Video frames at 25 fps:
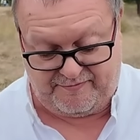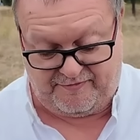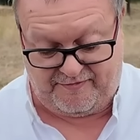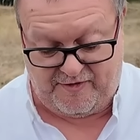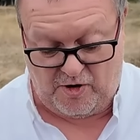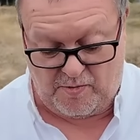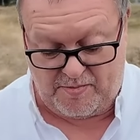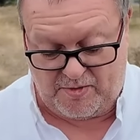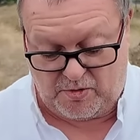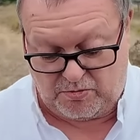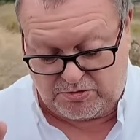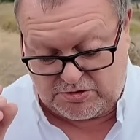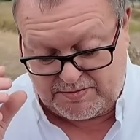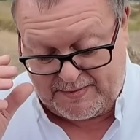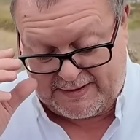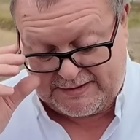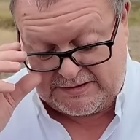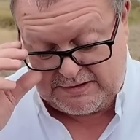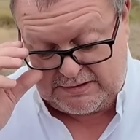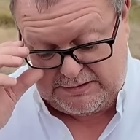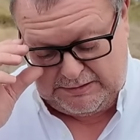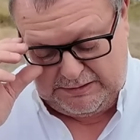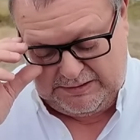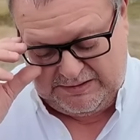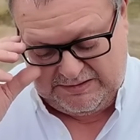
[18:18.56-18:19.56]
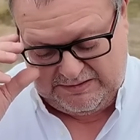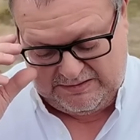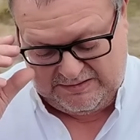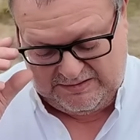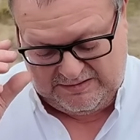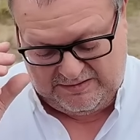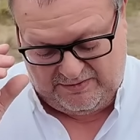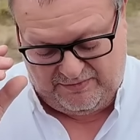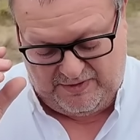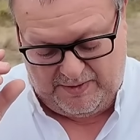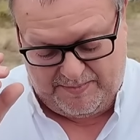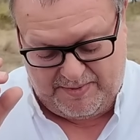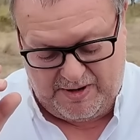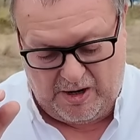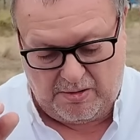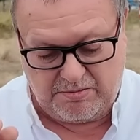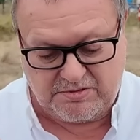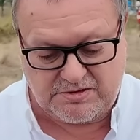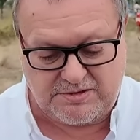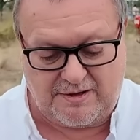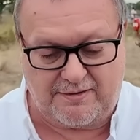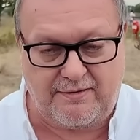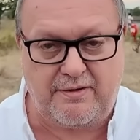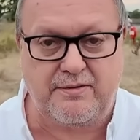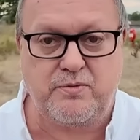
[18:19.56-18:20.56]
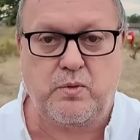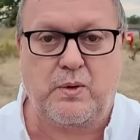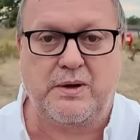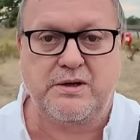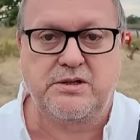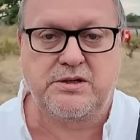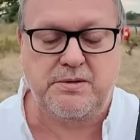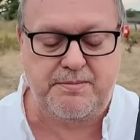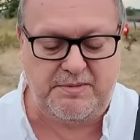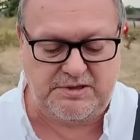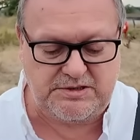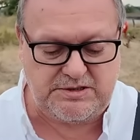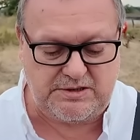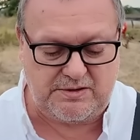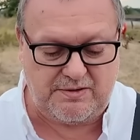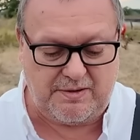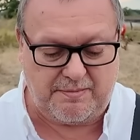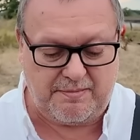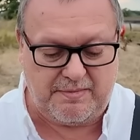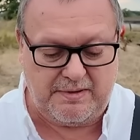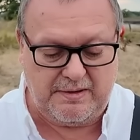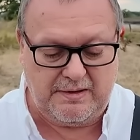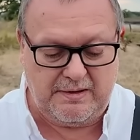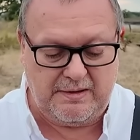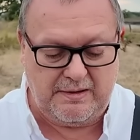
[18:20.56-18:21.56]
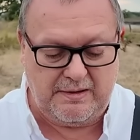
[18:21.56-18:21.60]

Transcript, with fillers: filming automatically. I'm flipping out, so I've wasted my time.